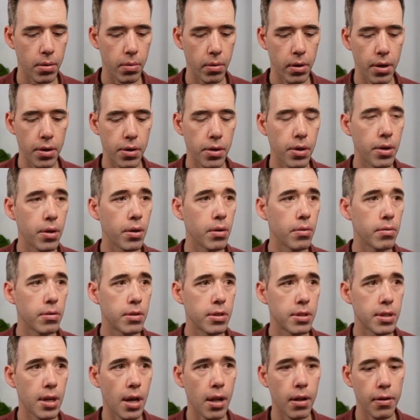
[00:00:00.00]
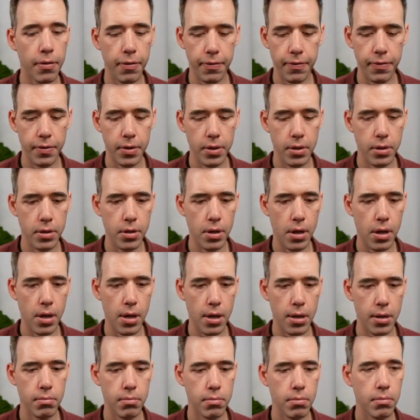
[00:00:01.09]
going to do
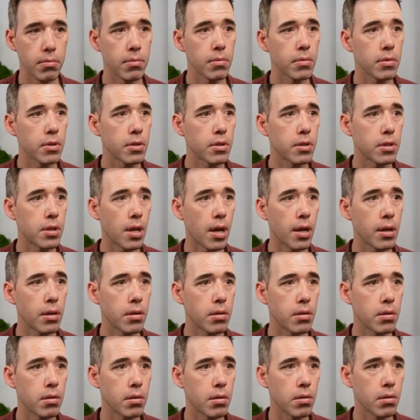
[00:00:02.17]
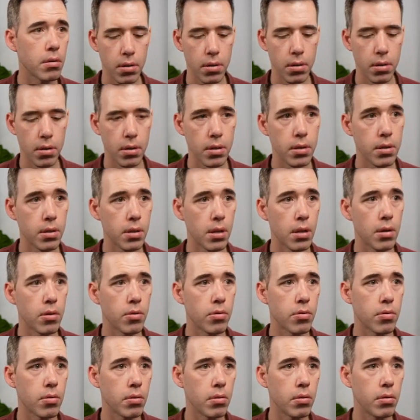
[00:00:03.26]

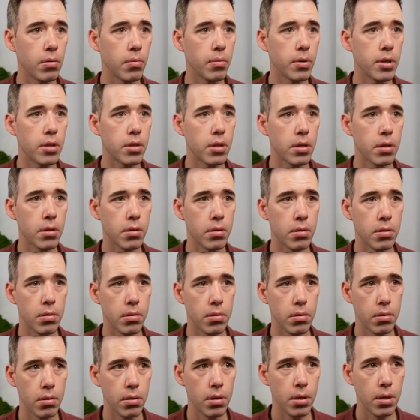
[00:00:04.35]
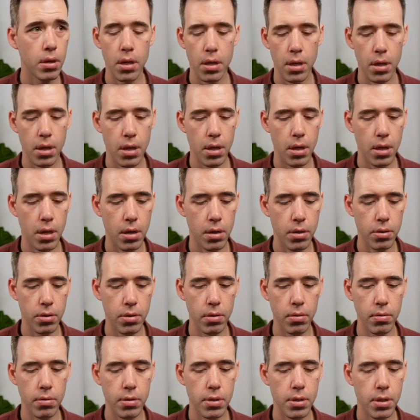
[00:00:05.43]
self.setCentralWidget and
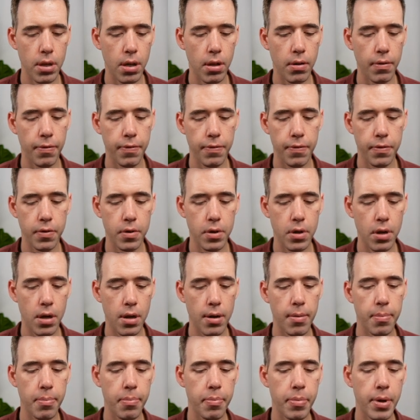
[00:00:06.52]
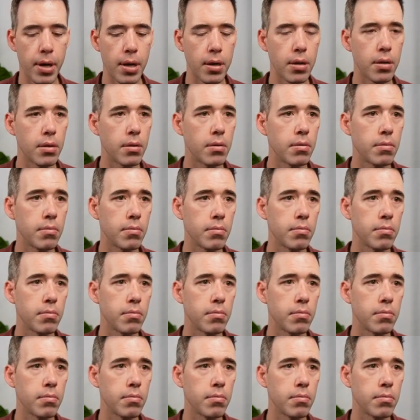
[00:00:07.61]
do self.button.